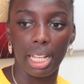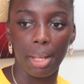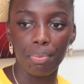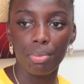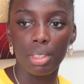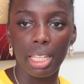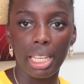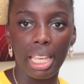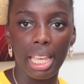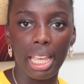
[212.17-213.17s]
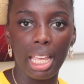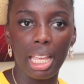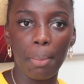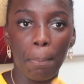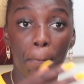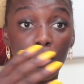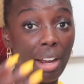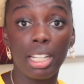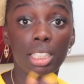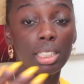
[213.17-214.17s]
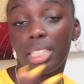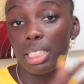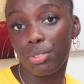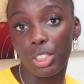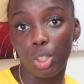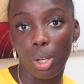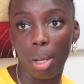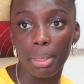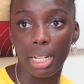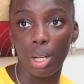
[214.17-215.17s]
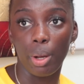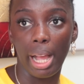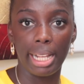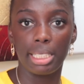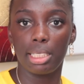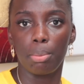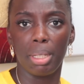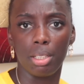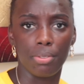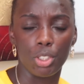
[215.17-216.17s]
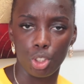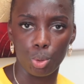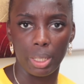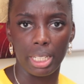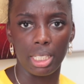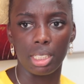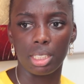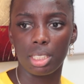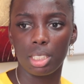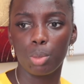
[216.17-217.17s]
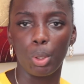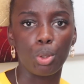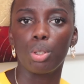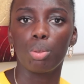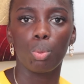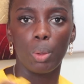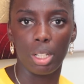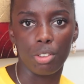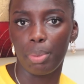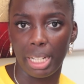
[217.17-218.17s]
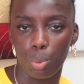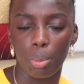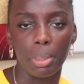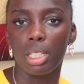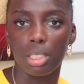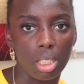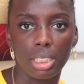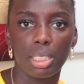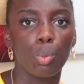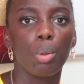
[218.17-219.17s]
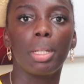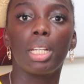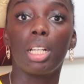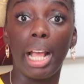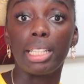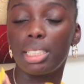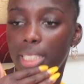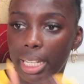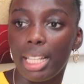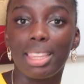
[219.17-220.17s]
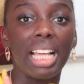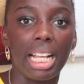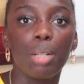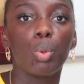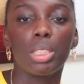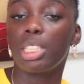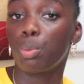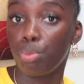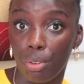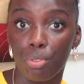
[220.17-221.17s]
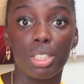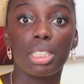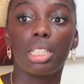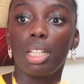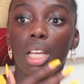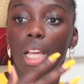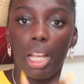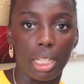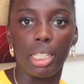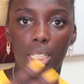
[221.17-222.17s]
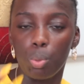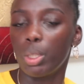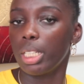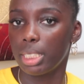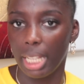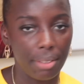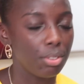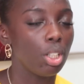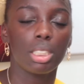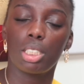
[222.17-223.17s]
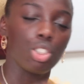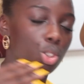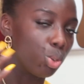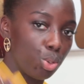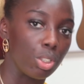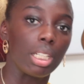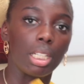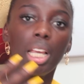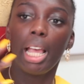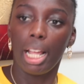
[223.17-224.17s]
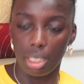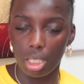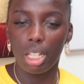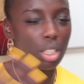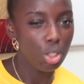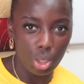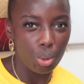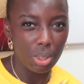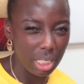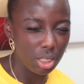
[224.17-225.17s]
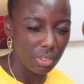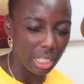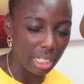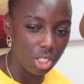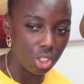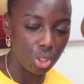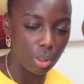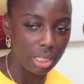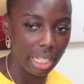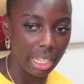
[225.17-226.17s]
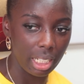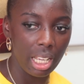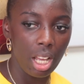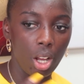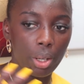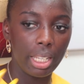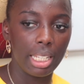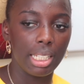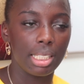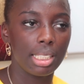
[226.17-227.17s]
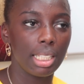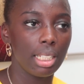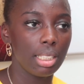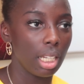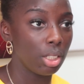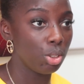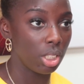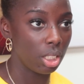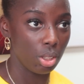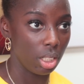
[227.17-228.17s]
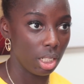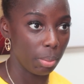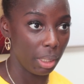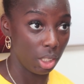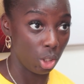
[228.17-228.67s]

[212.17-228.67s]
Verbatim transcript: that prior to this video coming out I'd seen many videos where he's spoken well of black women and dark skinned women and, and stated that was his preference and and he wanted to have dark skinned children and and you know things of that nature so it's like Okay, he said. Are you shaking your head? Am I, I